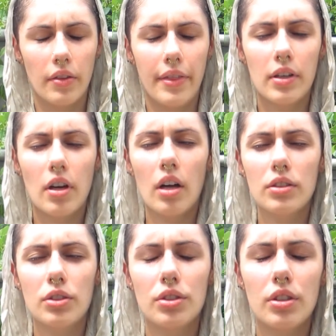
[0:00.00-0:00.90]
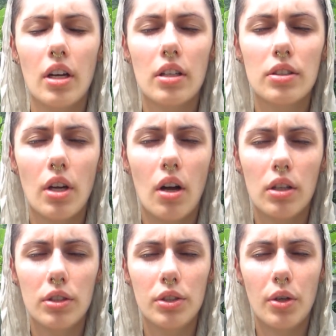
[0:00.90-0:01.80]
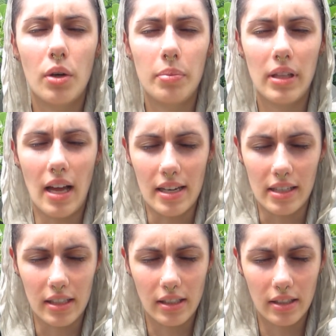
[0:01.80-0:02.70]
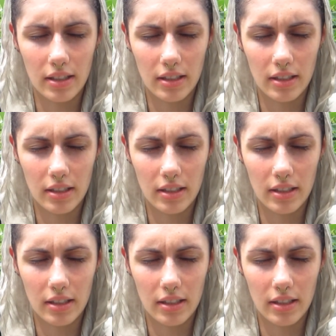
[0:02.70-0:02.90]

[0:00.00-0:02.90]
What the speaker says: The construct on your planet